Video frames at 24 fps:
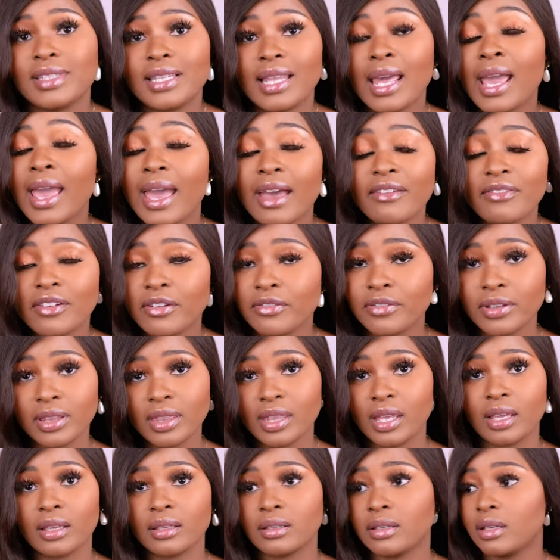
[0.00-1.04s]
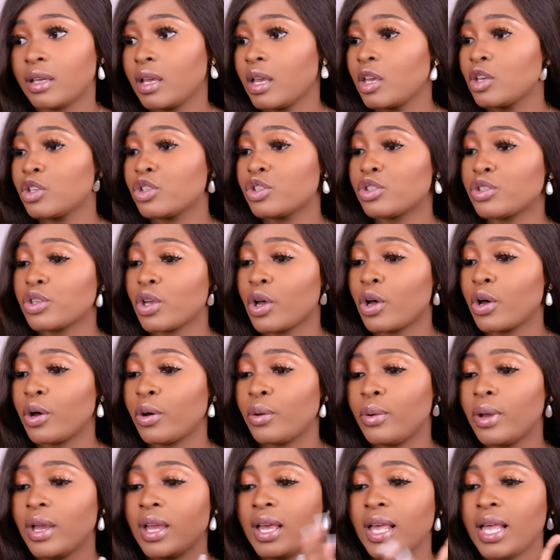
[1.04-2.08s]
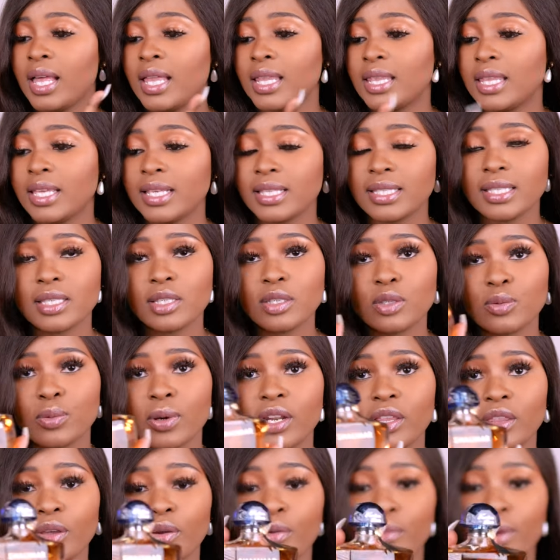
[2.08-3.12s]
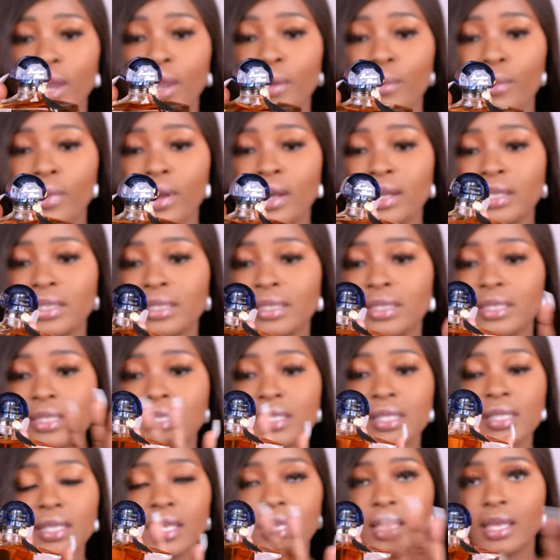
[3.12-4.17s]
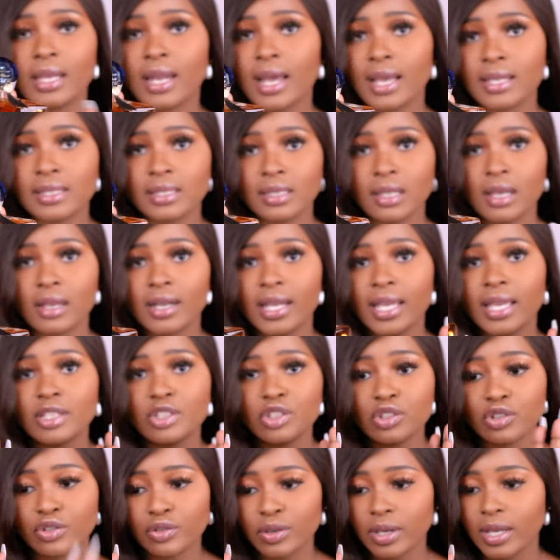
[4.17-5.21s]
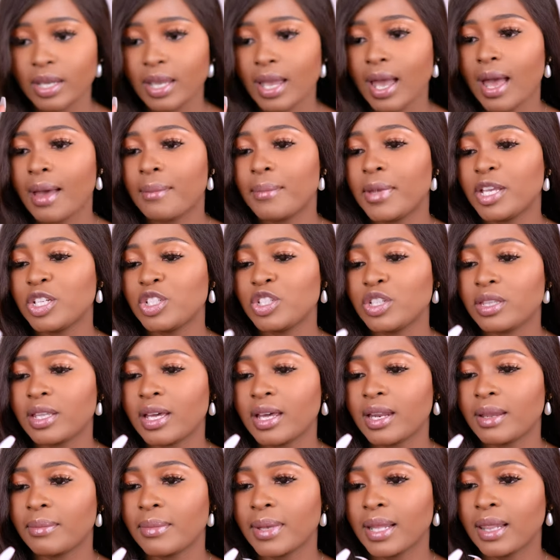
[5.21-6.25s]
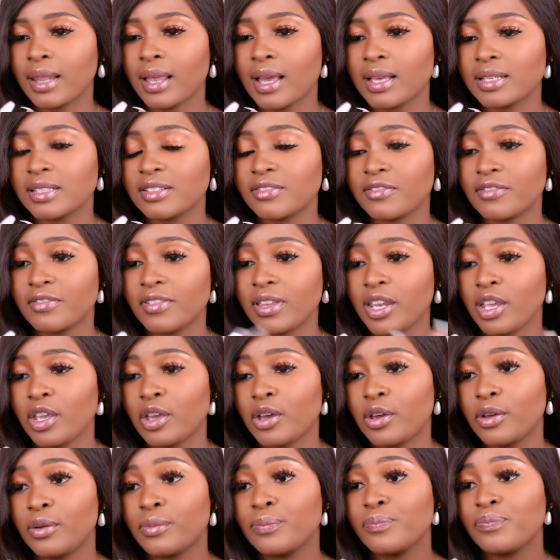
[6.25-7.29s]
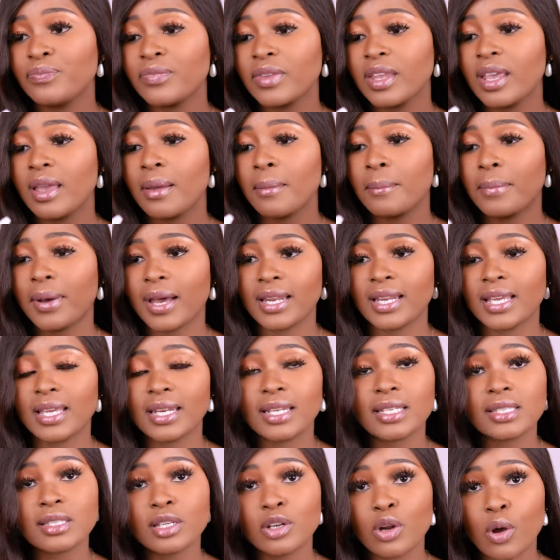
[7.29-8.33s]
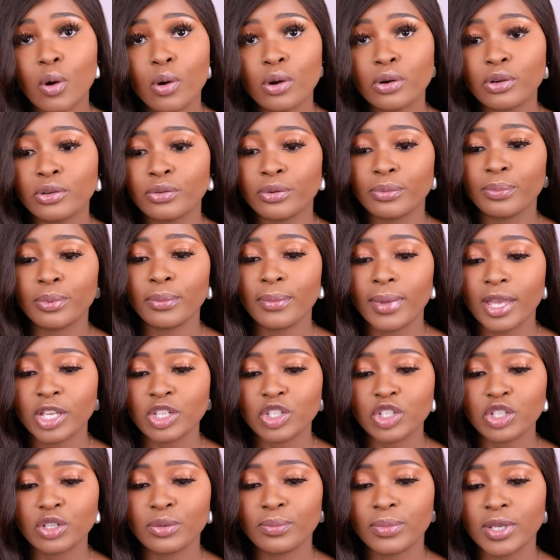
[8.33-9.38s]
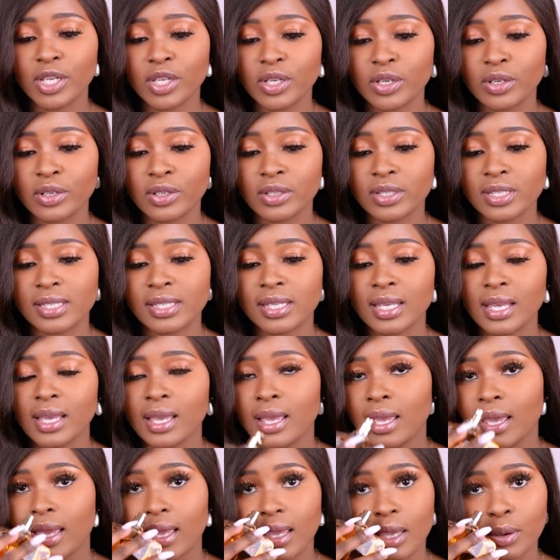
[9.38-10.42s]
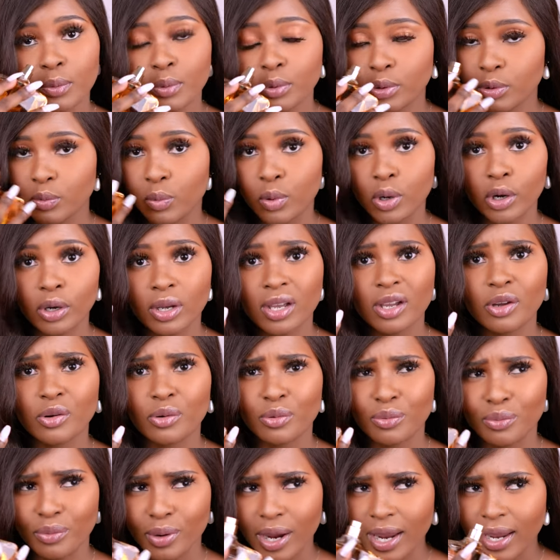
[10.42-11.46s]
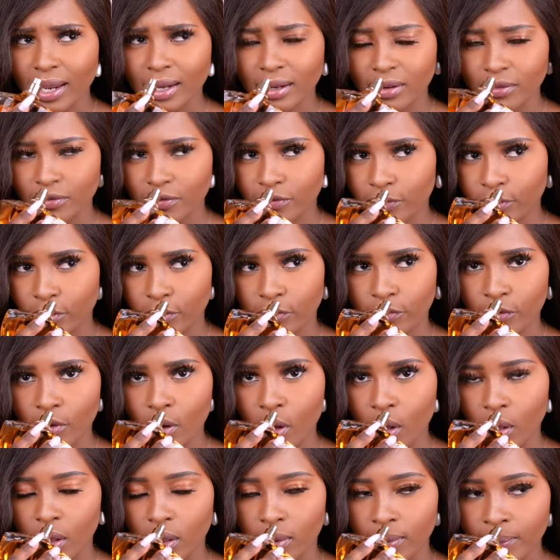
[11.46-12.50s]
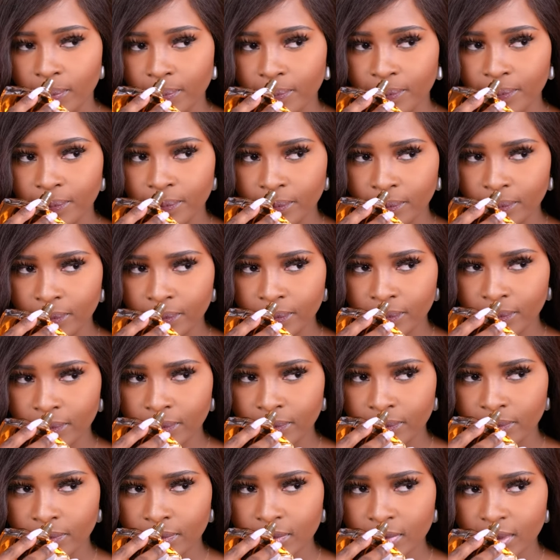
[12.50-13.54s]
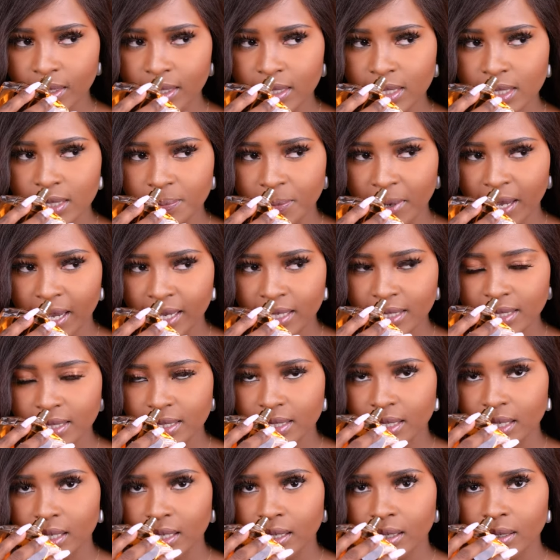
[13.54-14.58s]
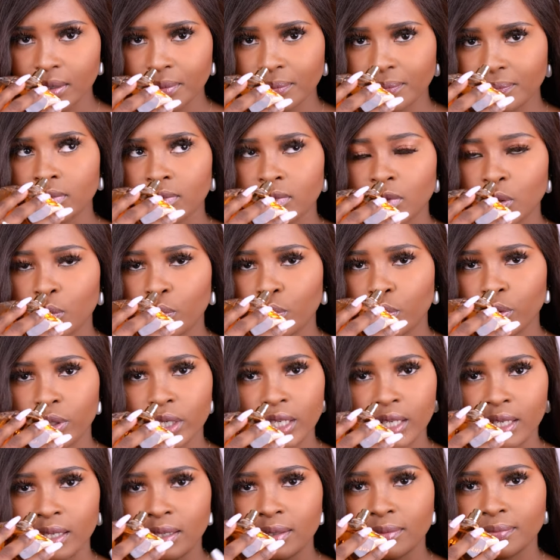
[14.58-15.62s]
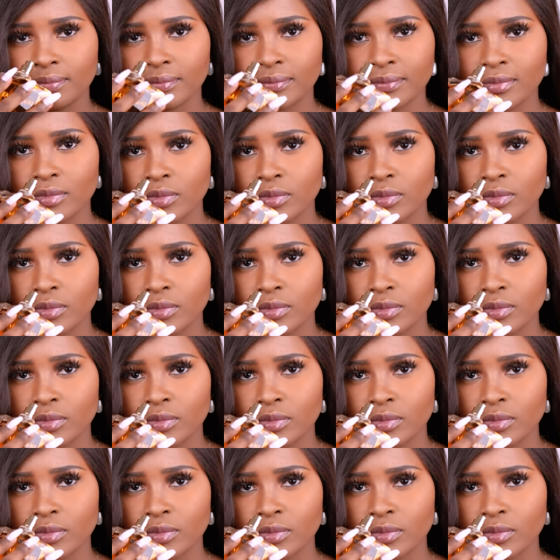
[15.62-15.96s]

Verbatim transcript: they have everything. So this is one of the great ones. It has a lot of history. I mentioned that in my last video, but it is an honorable mention because it would work great for fall. Spicy, woody,